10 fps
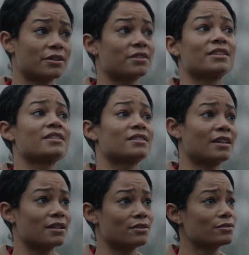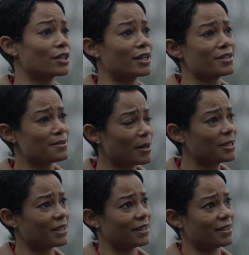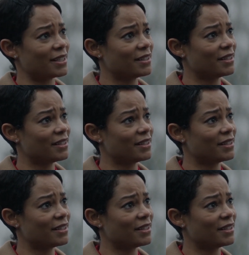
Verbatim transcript: Furthermore, Kimmer had made it quite